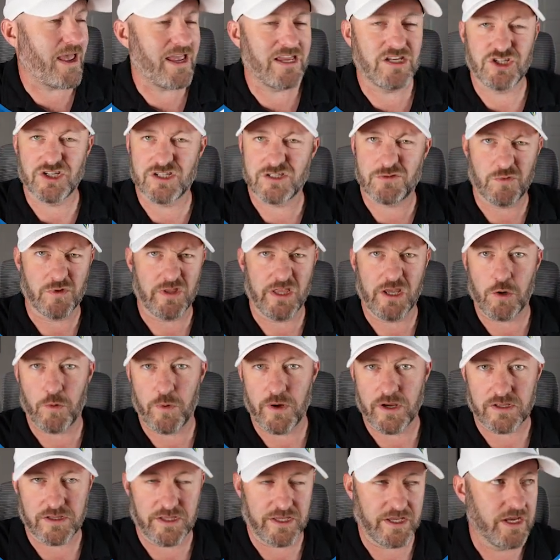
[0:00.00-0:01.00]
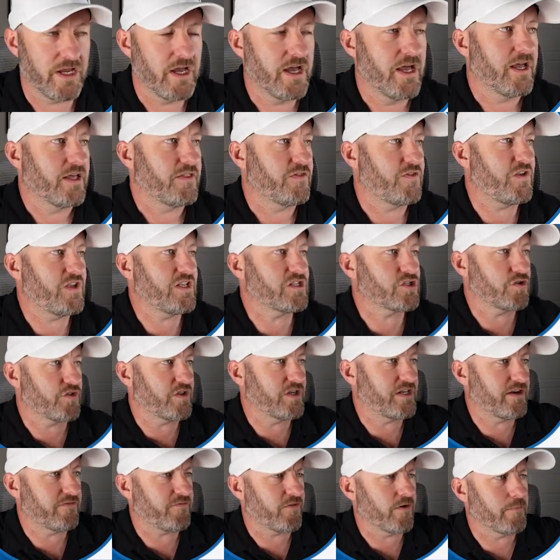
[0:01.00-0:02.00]
pages really quickly. These are
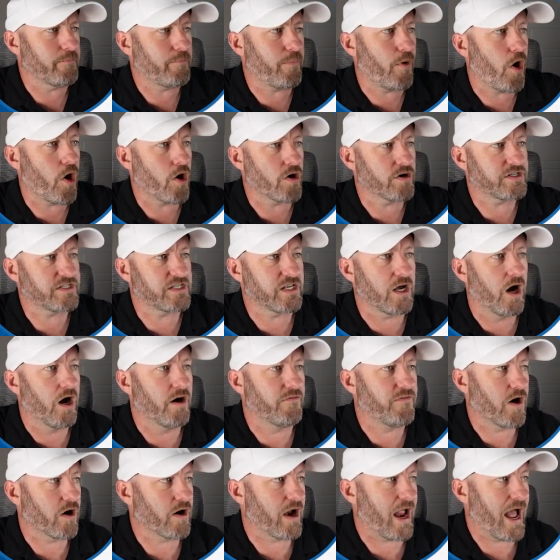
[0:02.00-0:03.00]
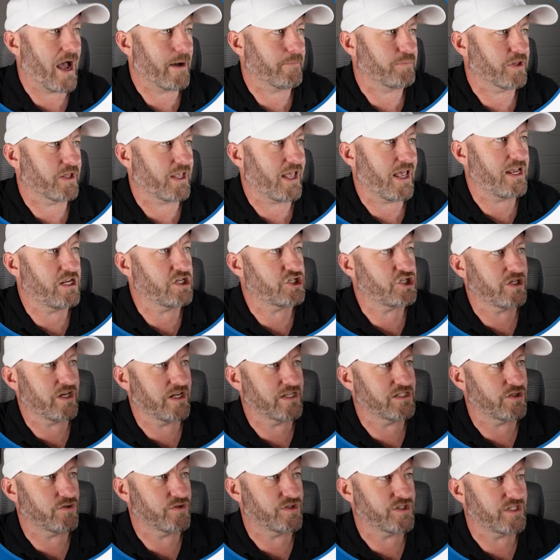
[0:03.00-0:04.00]
the different parts of our application
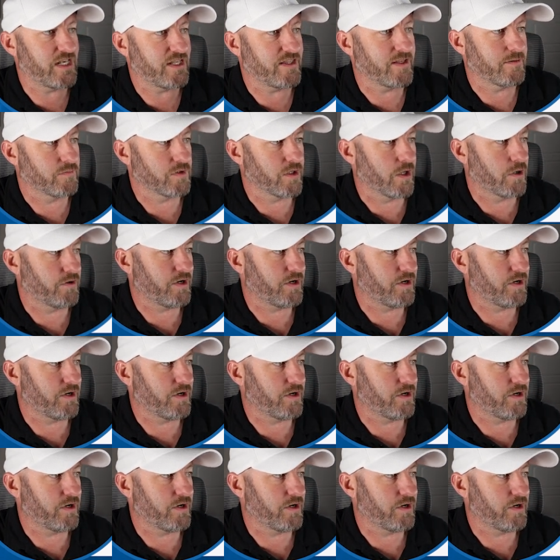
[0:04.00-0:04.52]
as you see them